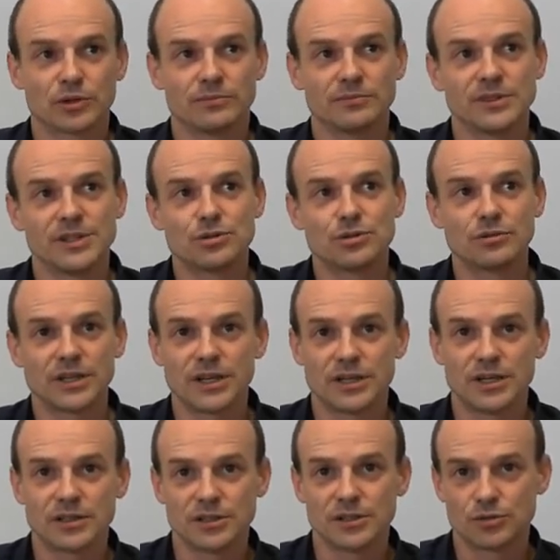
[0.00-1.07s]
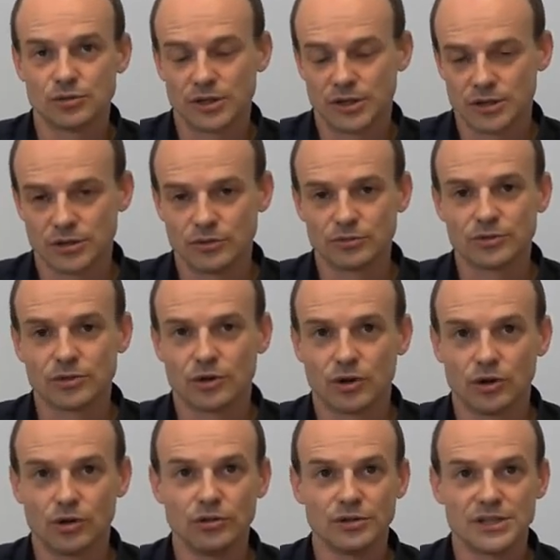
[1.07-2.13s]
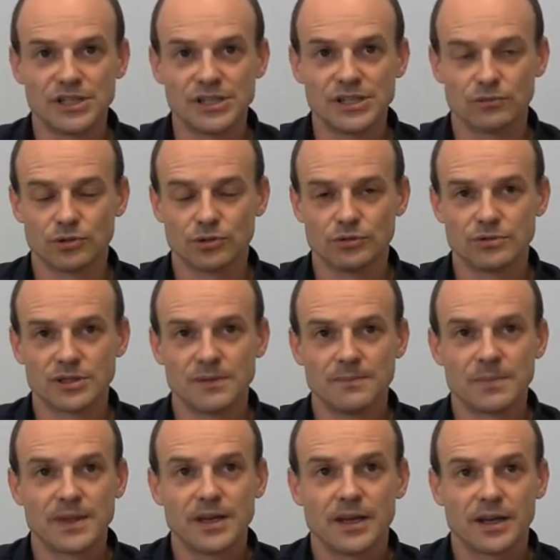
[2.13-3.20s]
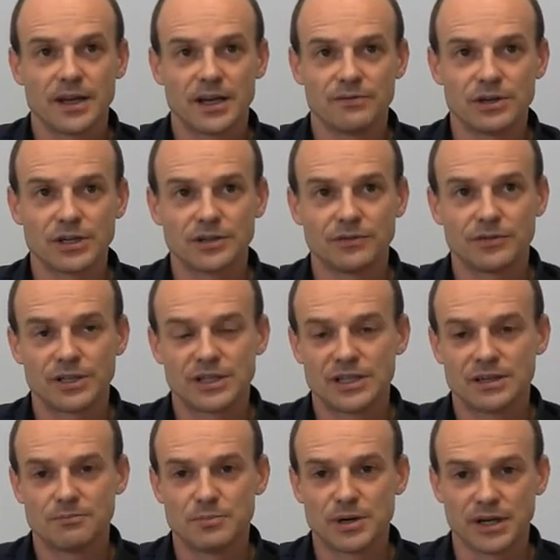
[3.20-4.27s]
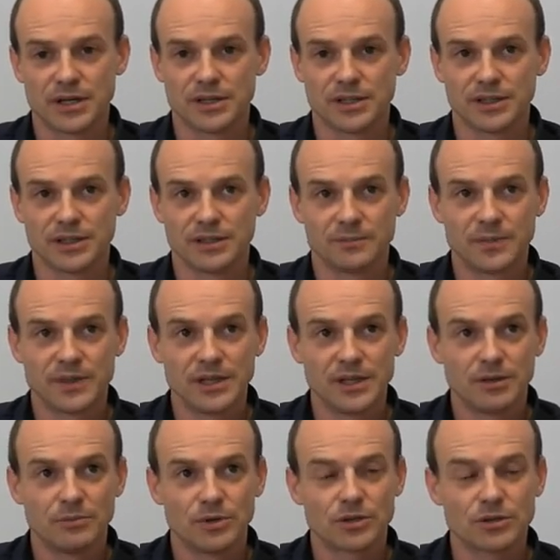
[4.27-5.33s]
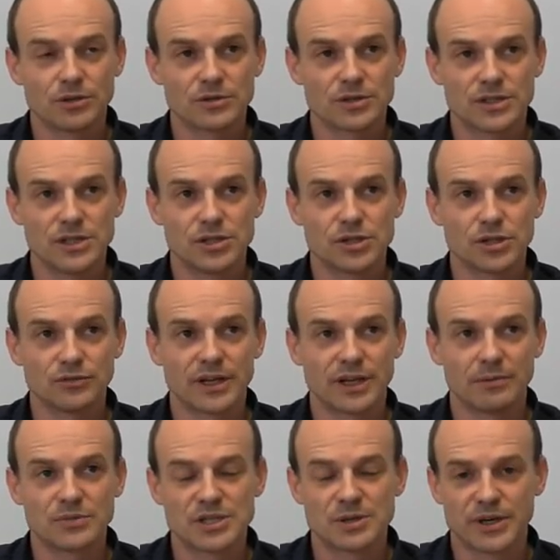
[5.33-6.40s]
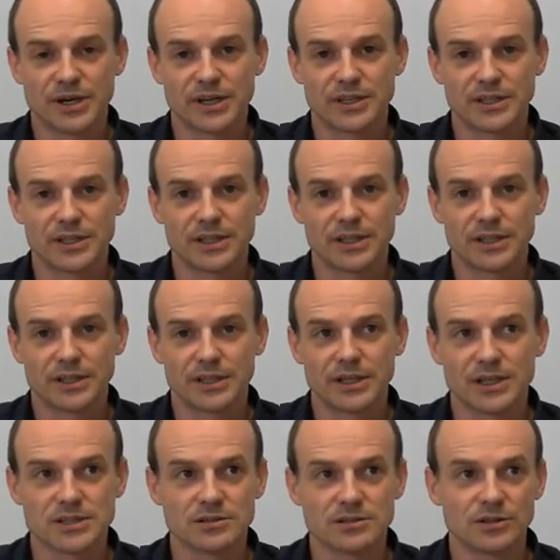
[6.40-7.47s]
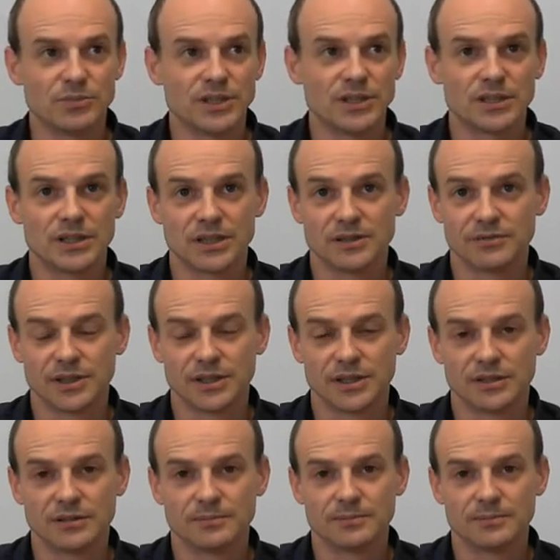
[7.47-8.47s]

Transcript: is to take it into account all these views and work with them parallelly, because each of them separately does not mean anything.